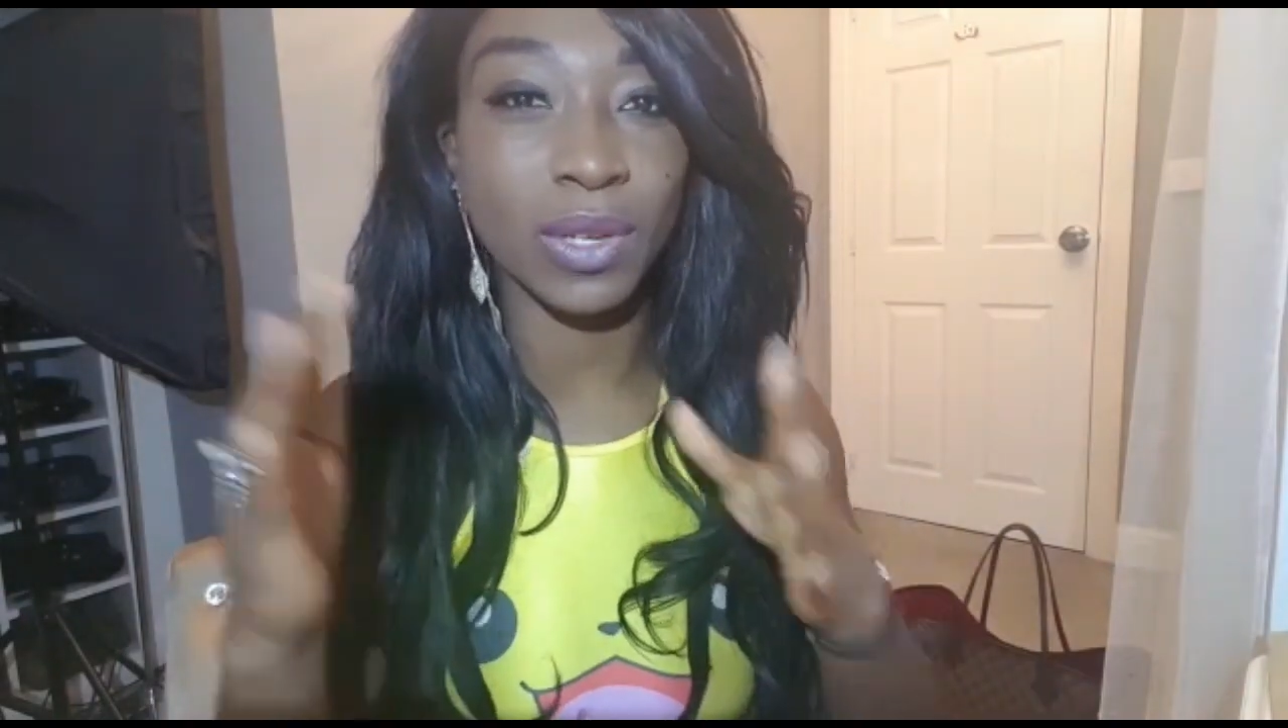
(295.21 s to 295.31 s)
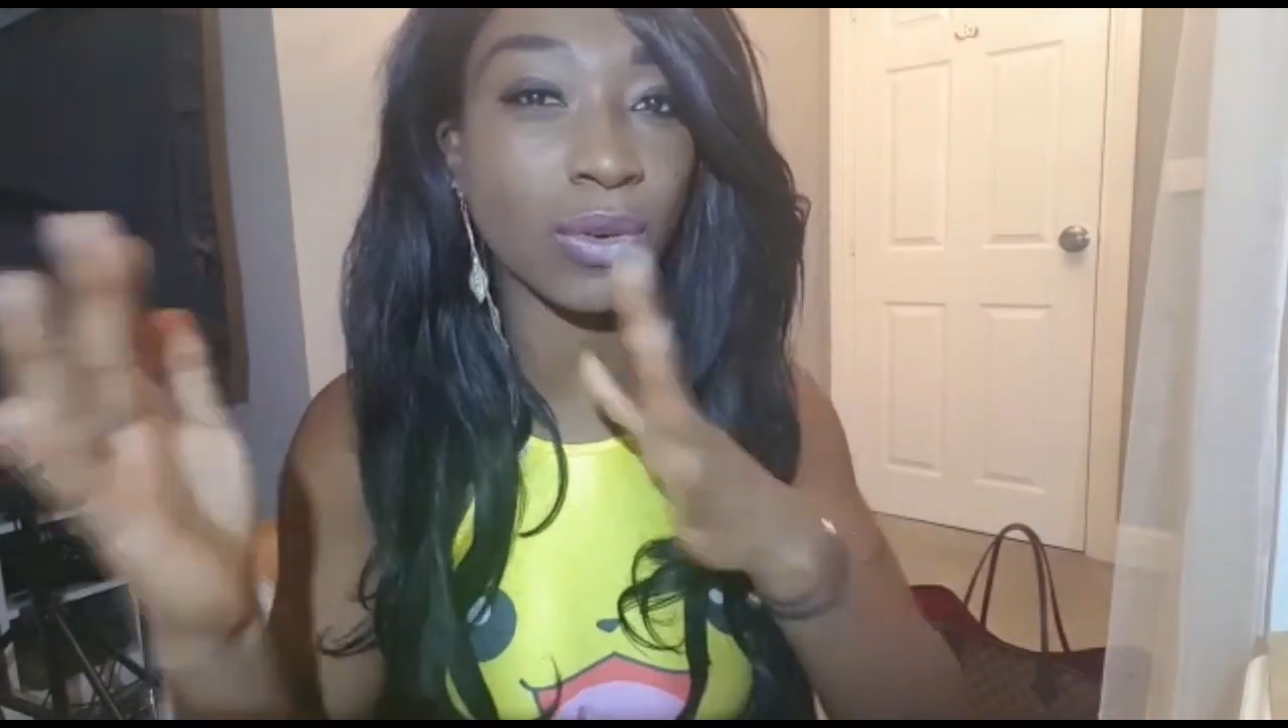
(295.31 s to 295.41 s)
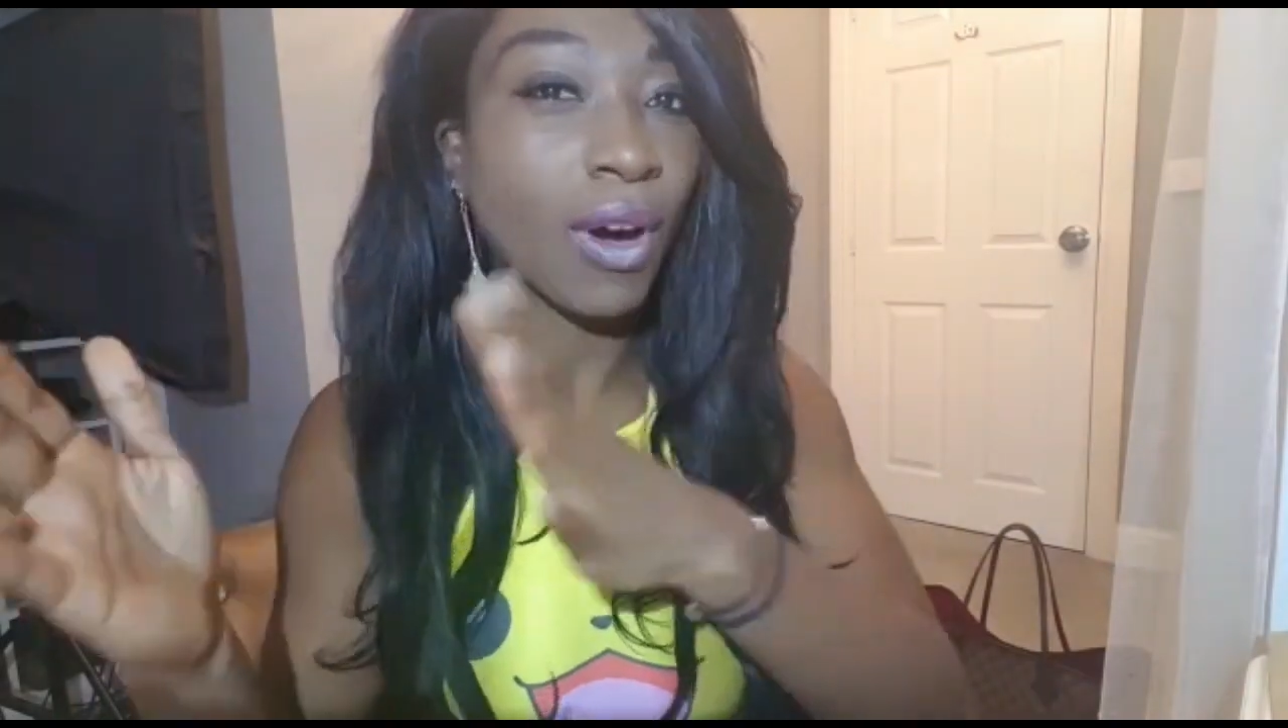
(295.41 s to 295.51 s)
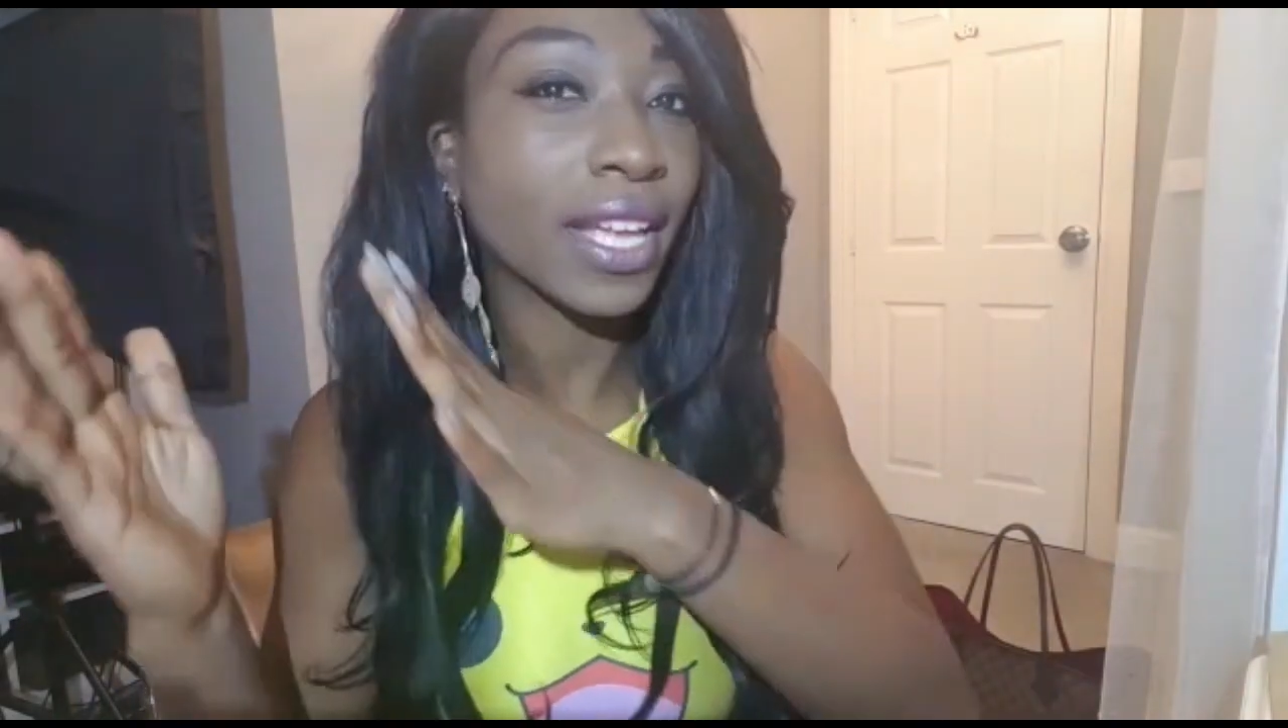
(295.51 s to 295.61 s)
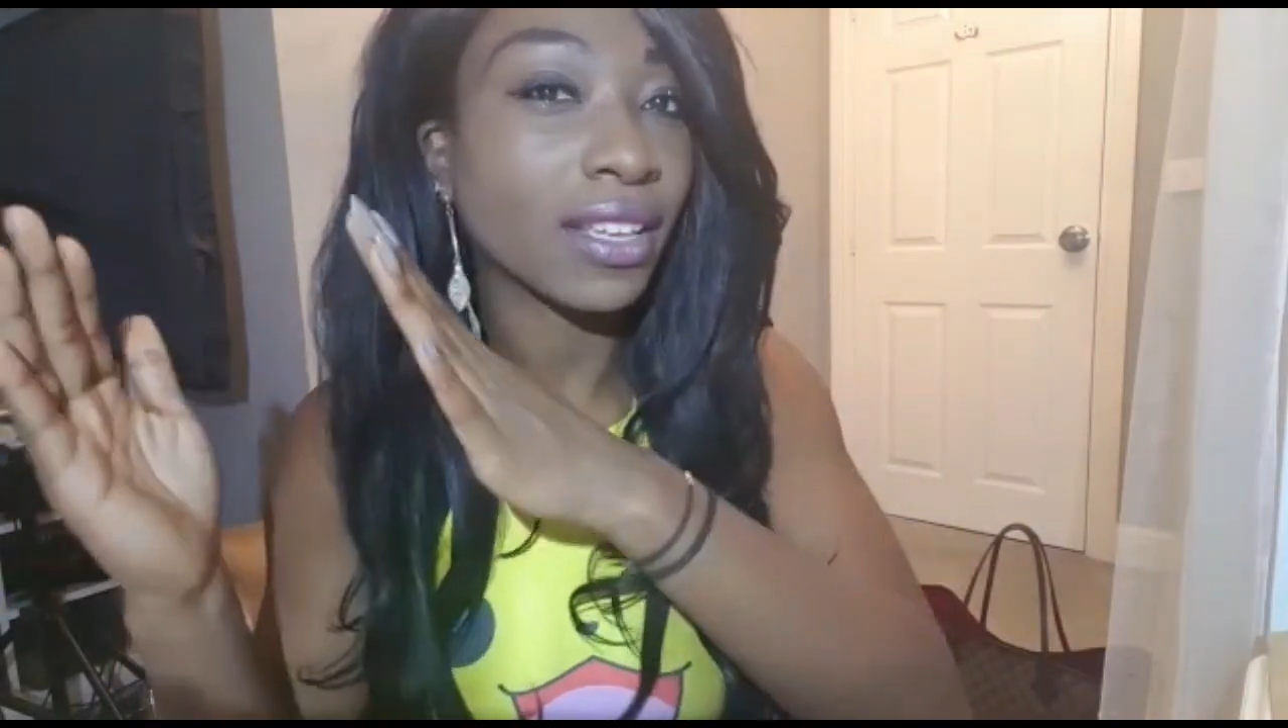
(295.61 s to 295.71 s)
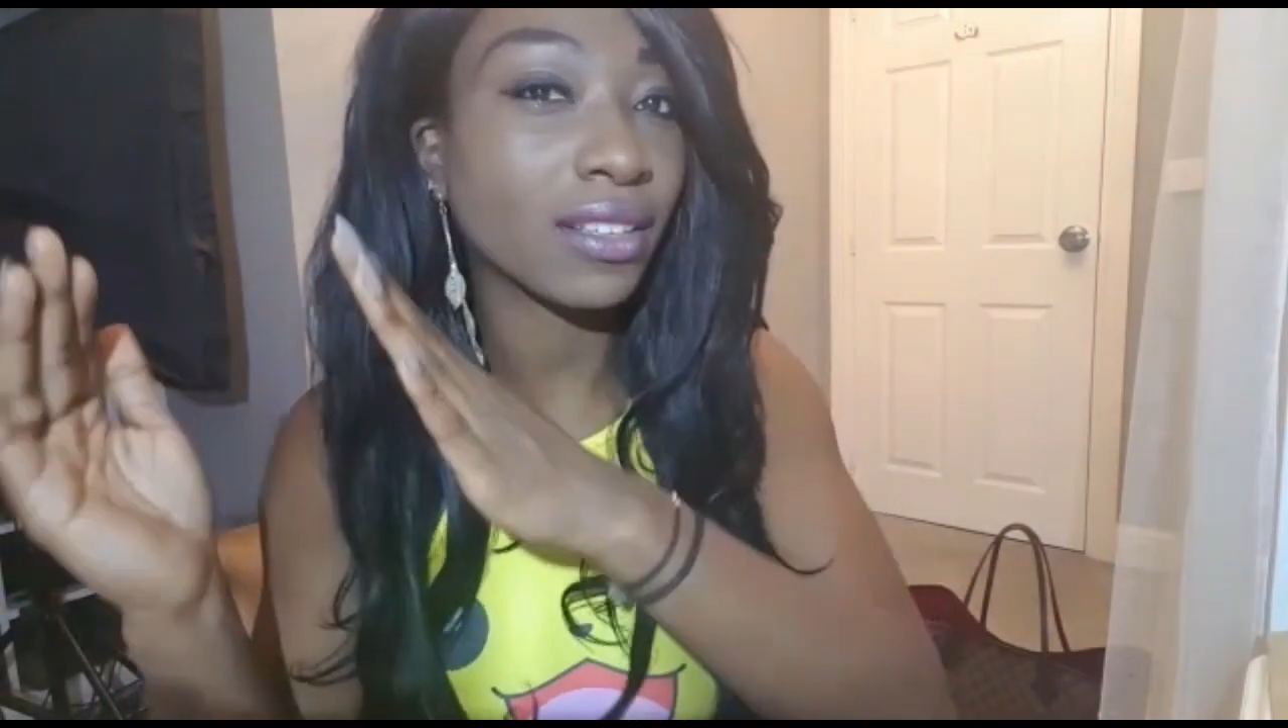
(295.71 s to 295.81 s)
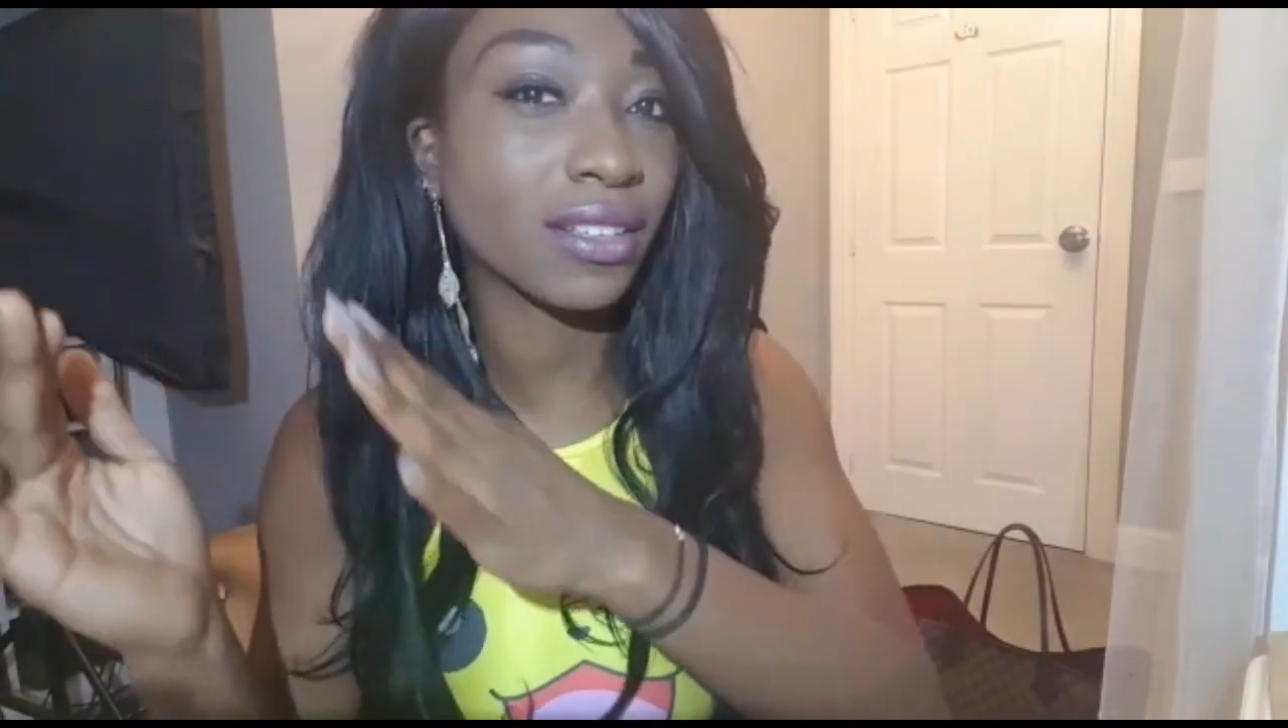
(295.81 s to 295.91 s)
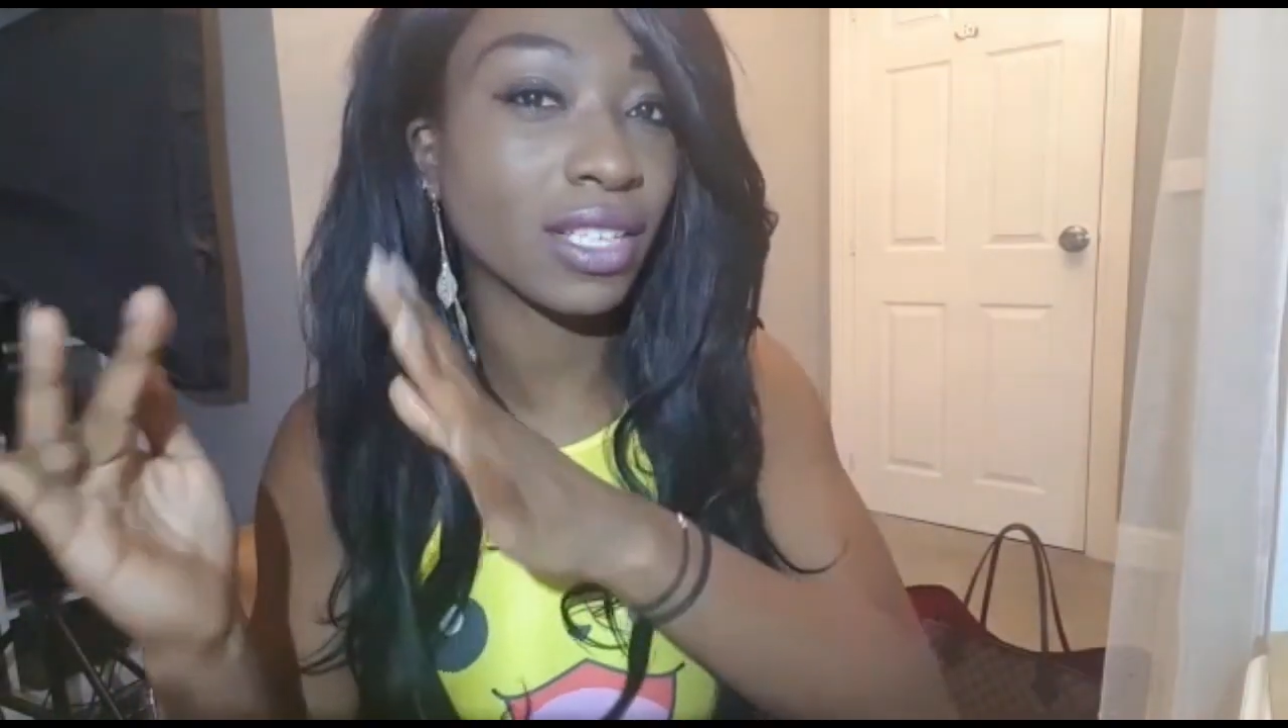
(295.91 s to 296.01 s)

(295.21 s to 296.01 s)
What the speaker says: quite,